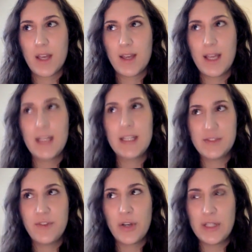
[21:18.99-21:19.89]
it is
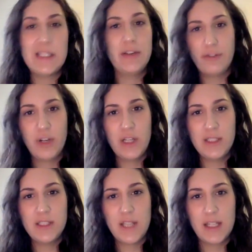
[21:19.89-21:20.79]
very
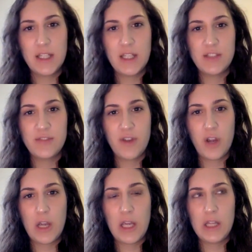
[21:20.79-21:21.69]
different, and it is
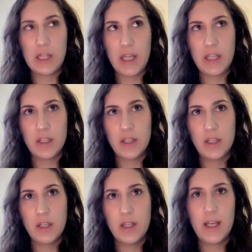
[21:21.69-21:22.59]
very like
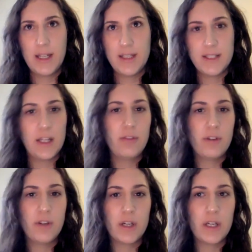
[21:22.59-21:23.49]
I said, it
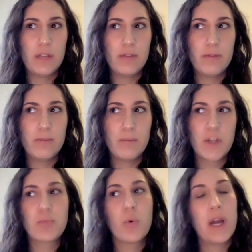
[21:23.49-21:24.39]
very
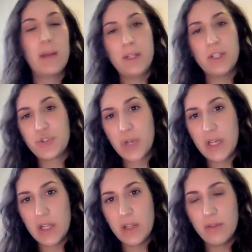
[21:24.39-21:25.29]
much more
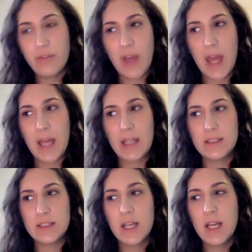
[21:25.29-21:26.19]
administrative, and